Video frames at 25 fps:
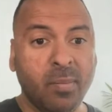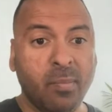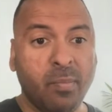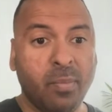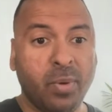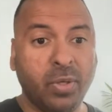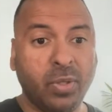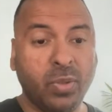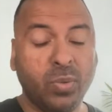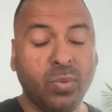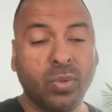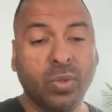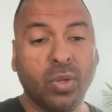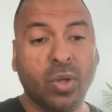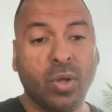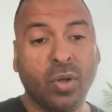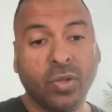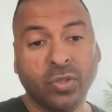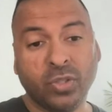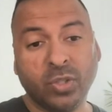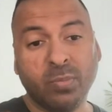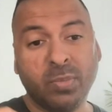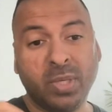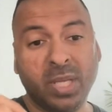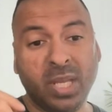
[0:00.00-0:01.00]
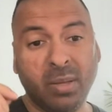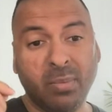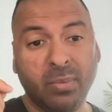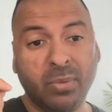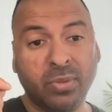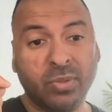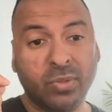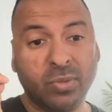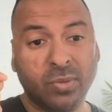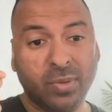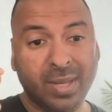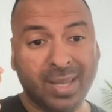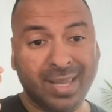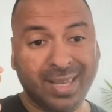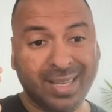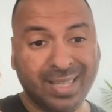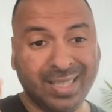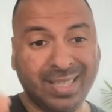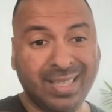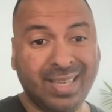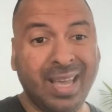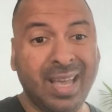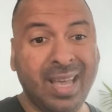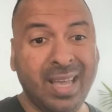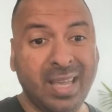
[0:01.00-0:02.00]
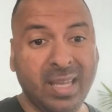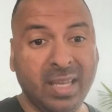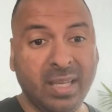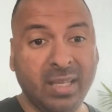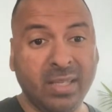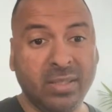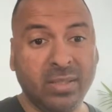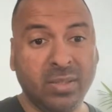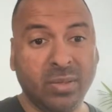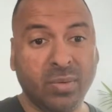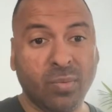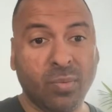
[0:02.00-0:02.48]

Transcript: but you will also be able to engage